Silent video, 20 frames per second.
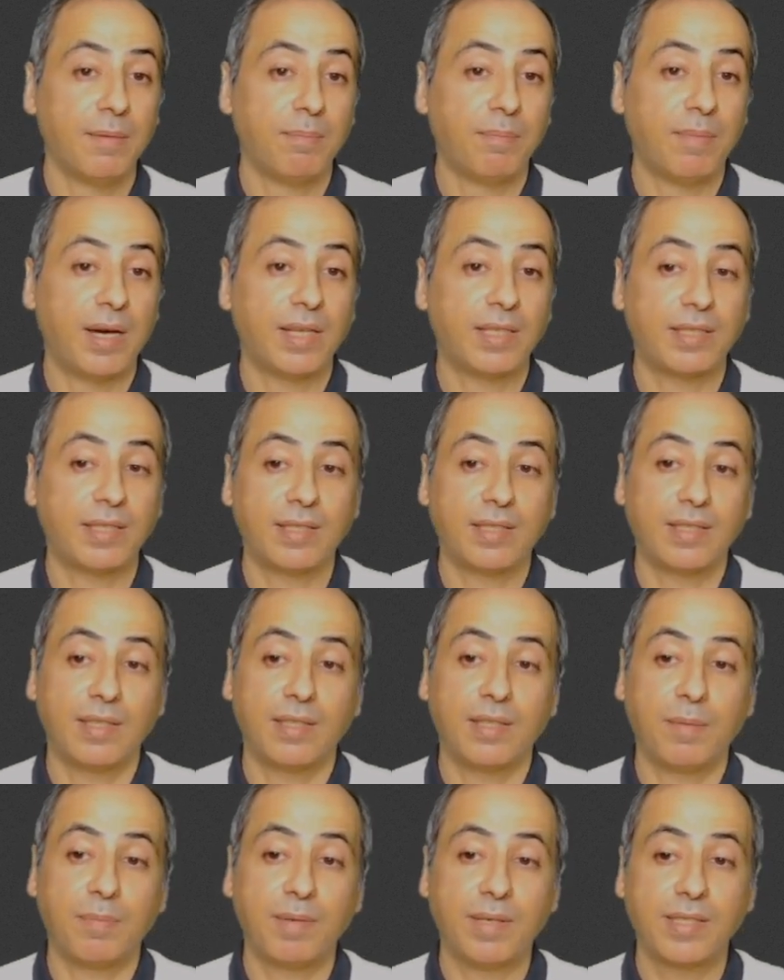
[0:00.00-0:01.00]
But
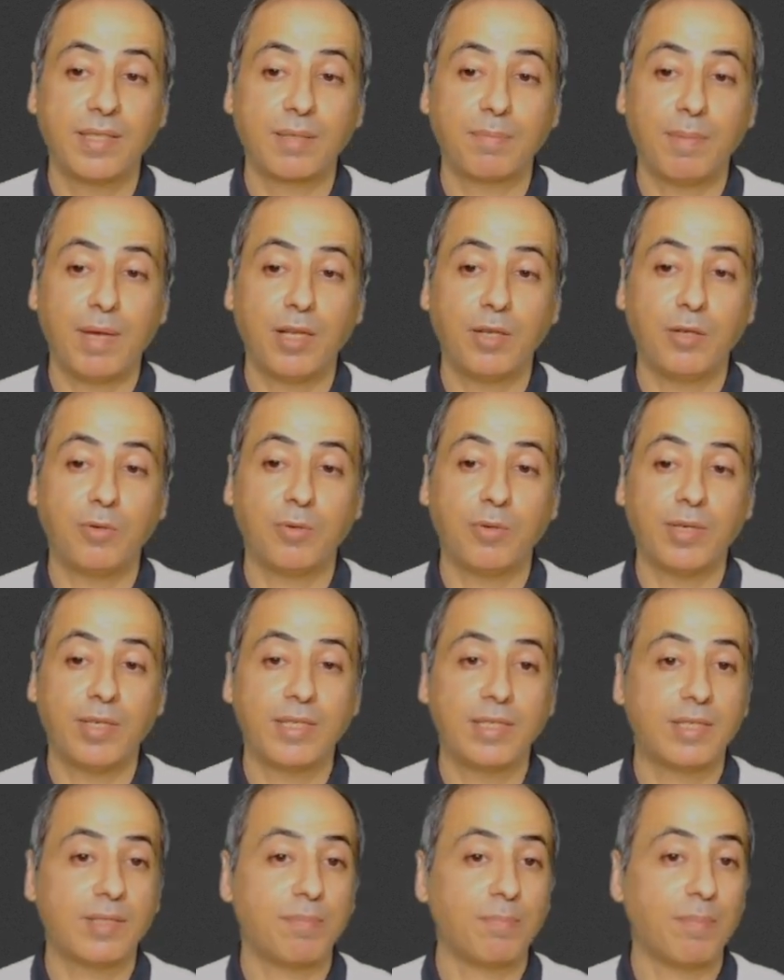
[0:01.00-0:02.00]
the brisk menu
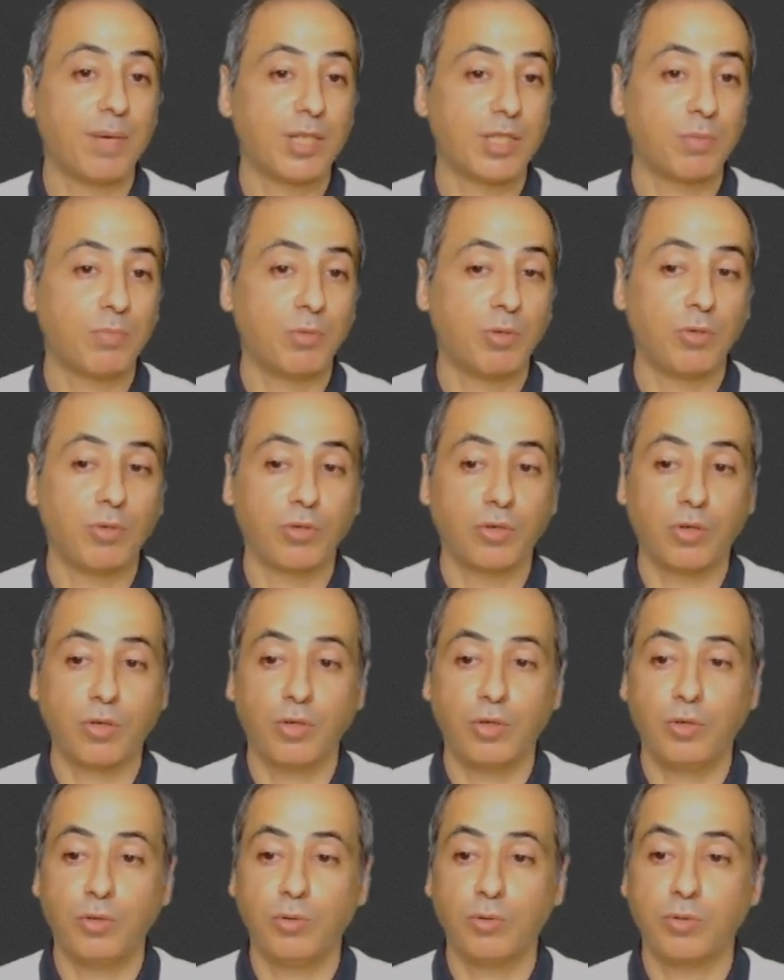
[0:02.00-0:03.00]
is much more
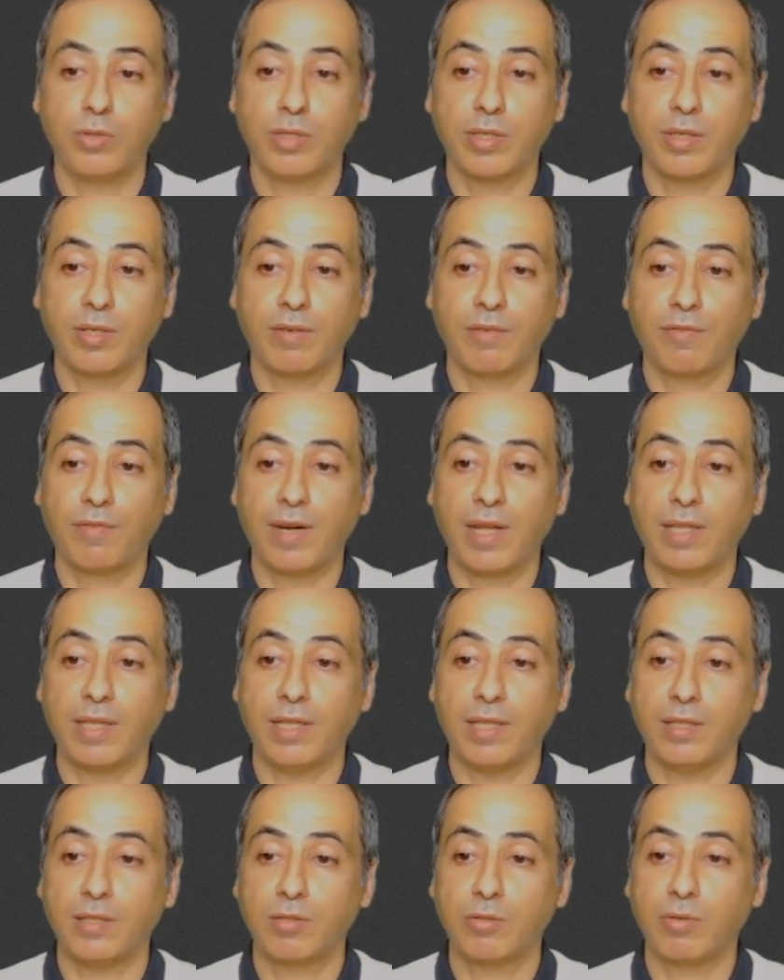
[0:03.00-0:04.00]
user
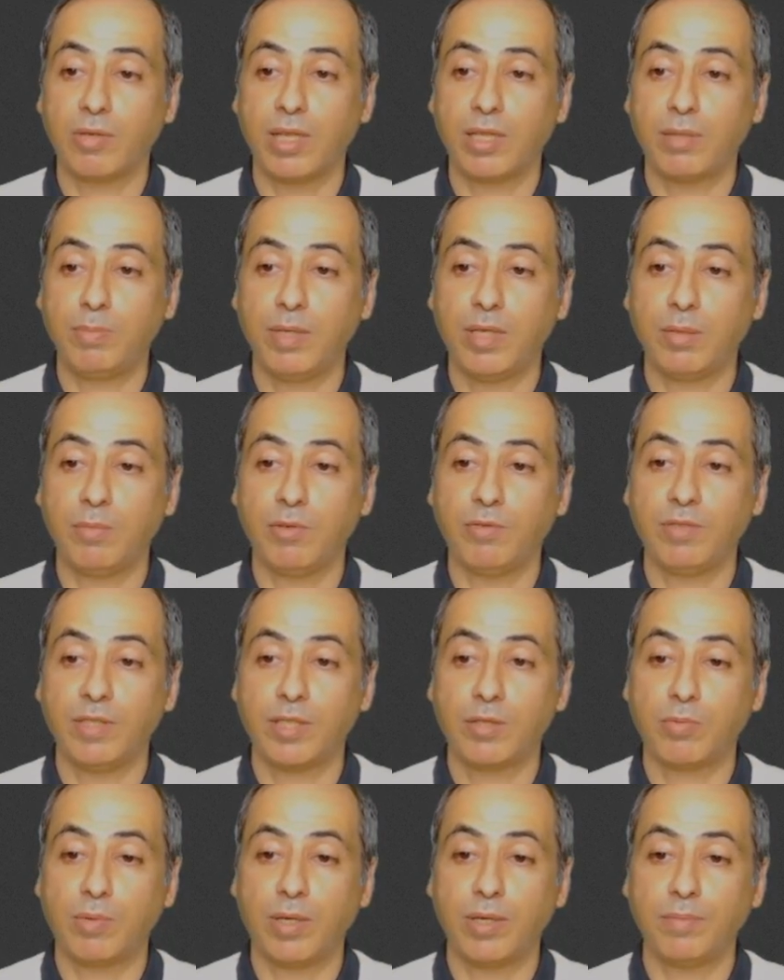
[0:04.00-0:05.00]
friendly. So let me remove
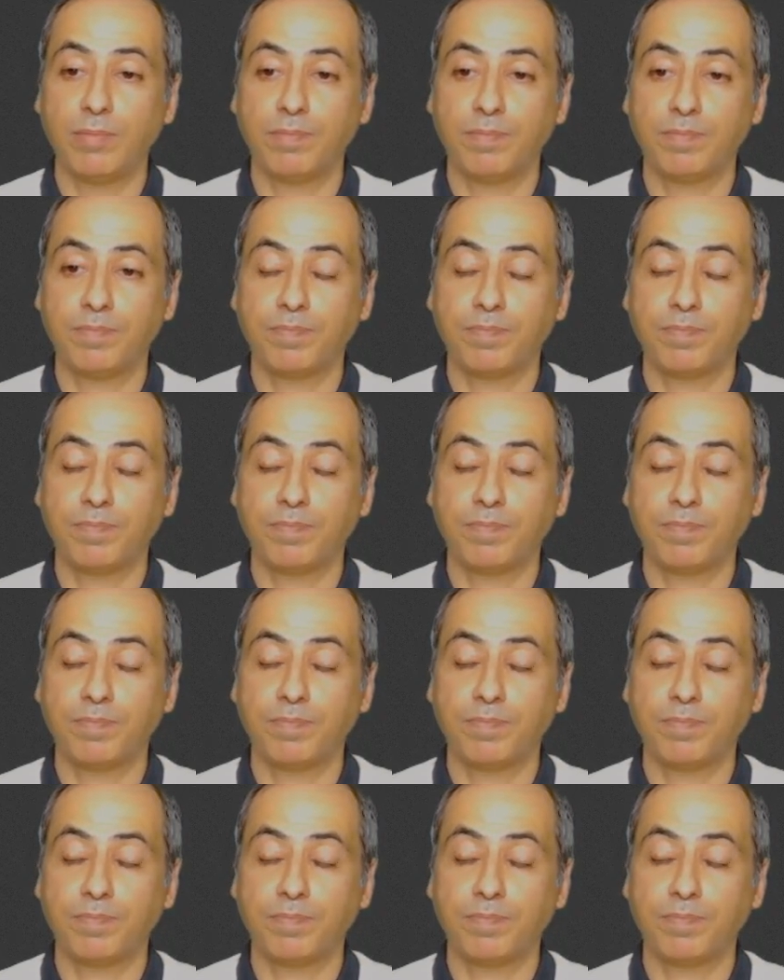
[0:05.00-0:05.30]
this one.